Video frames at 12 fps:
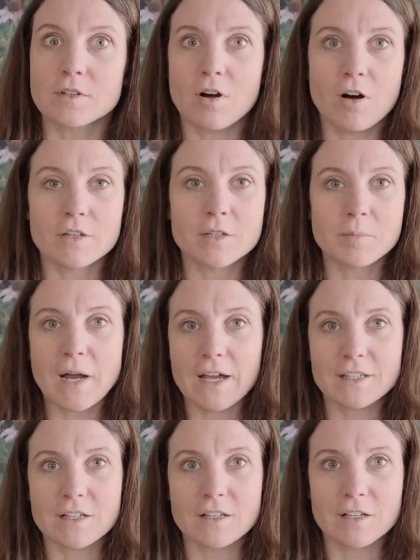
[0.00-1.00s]
all the
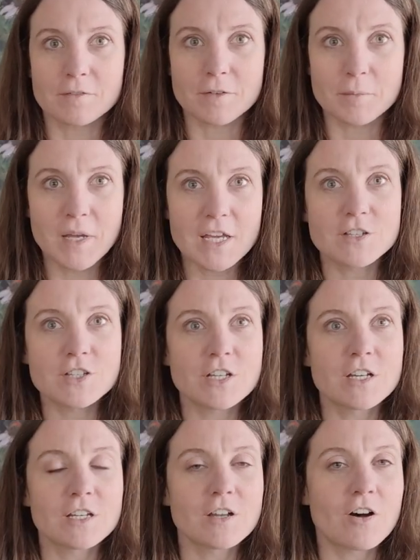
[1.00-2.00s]
practical
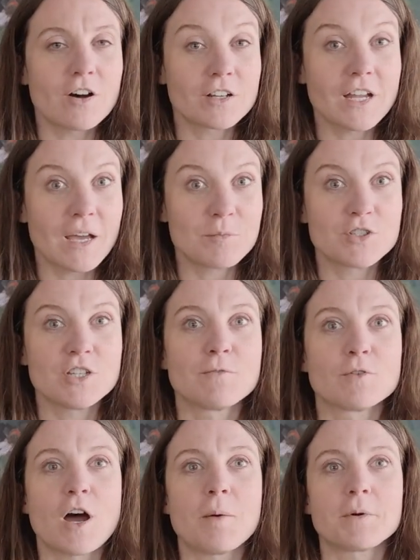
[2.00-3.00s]
information on
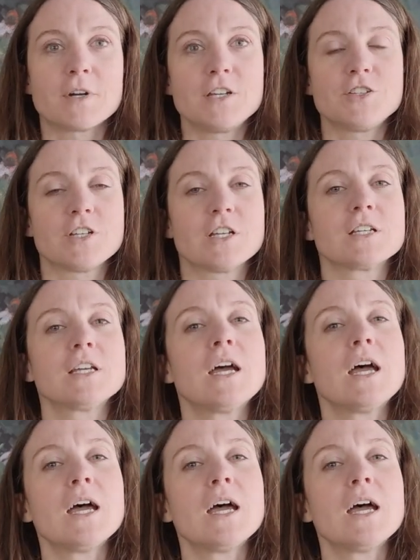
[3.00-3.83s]
MG4 operation.